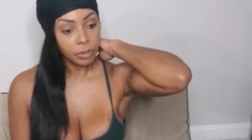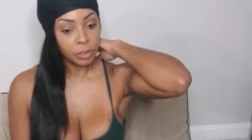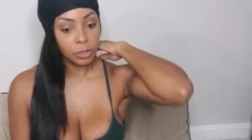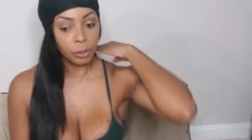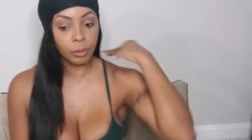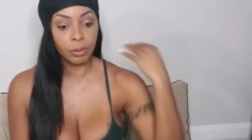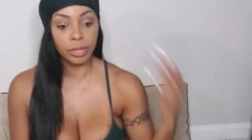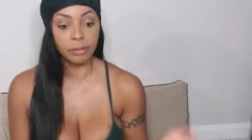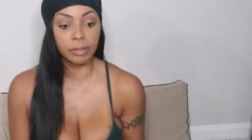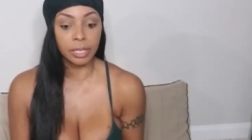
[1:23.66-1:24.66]
So we were
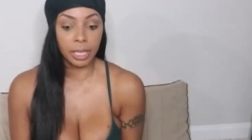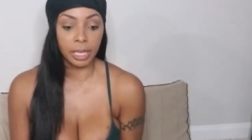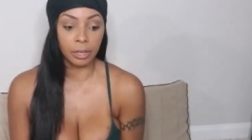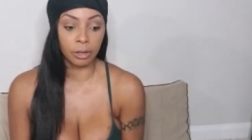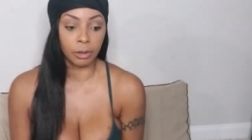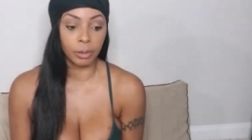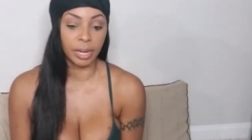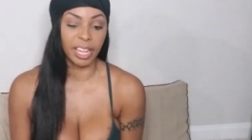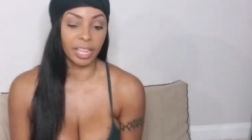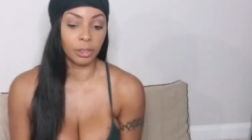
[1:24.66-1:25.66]
living in Kenner. We
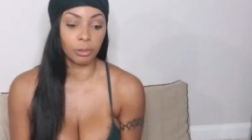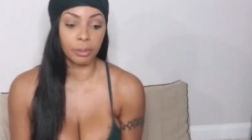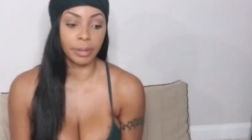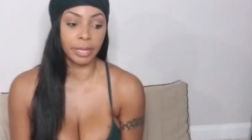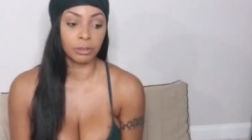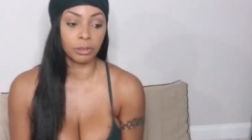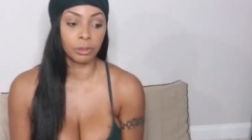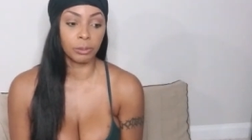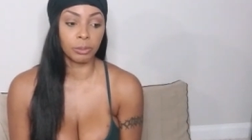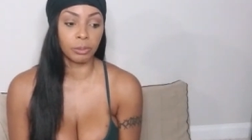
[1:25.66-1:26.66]
had like a three
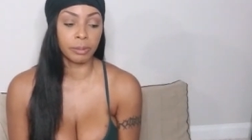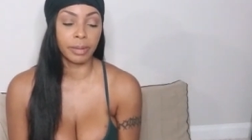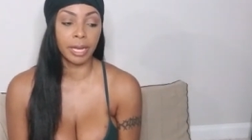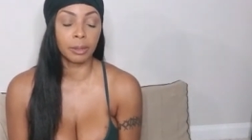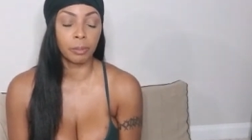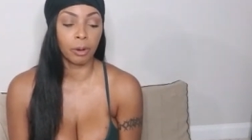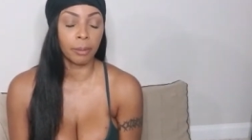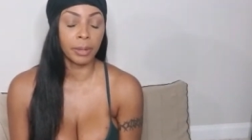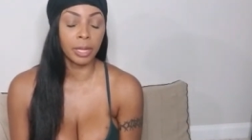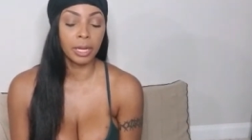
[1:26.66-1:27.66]
bedroom, three bath
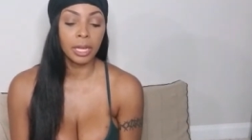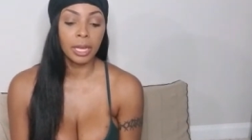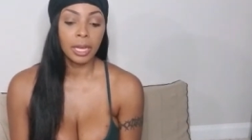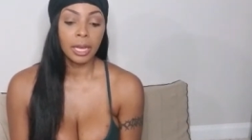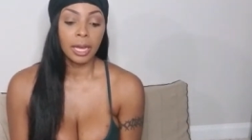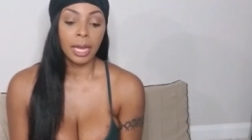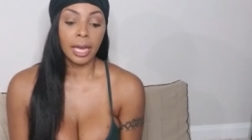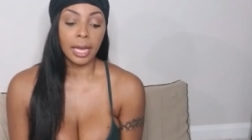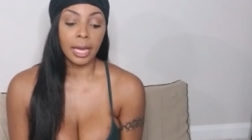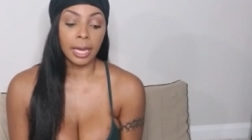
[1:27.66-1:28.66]
apartment
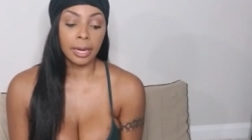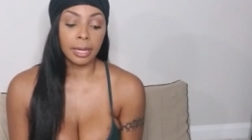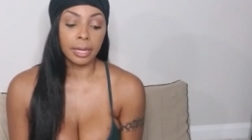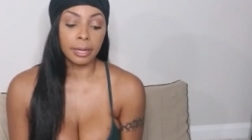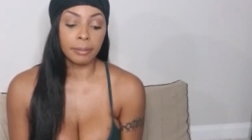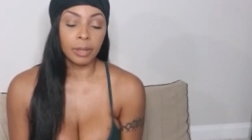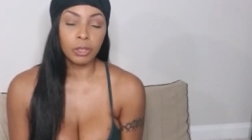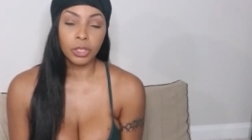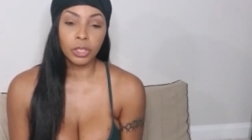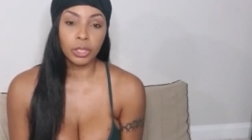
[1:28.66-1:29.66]
and um, it
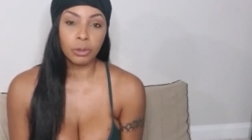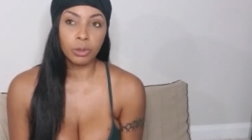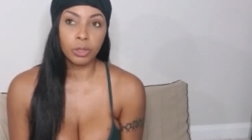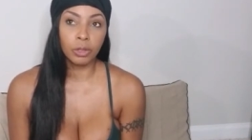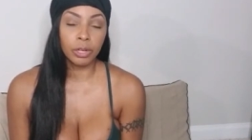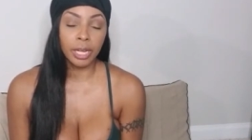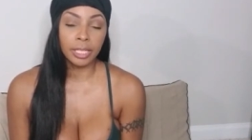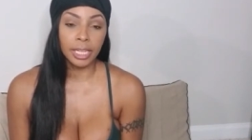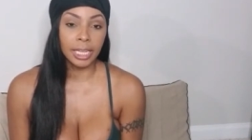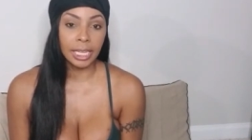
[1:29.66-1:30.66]
was it was during
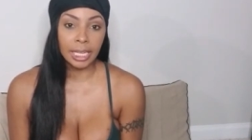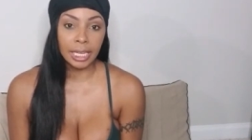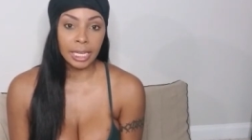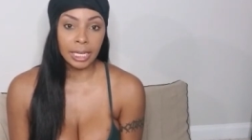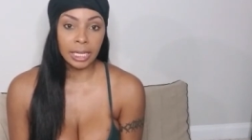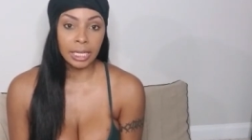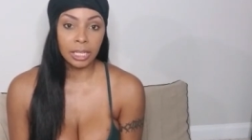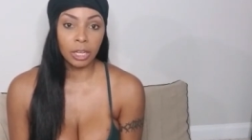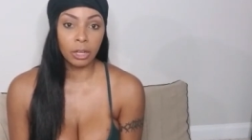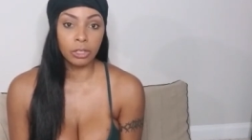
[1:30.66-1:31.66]
like the end,
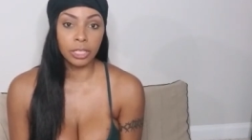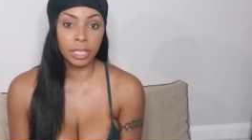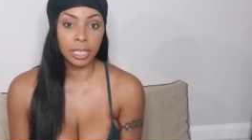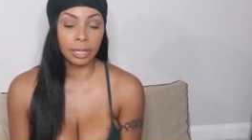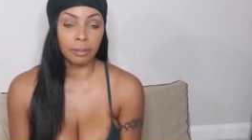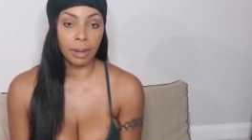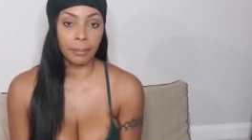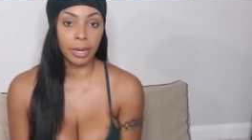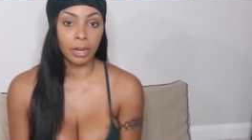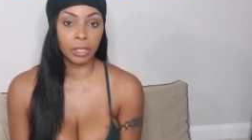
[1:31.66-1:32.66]
close to the end of my
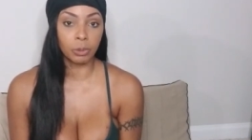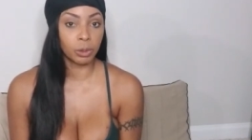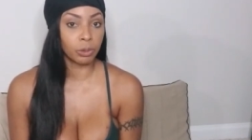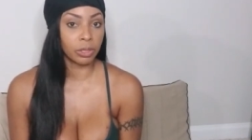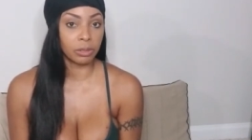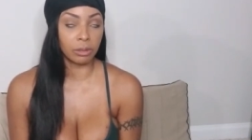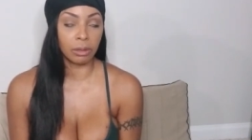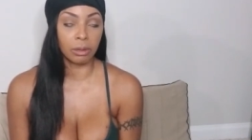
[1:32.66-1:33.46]
marriage, which was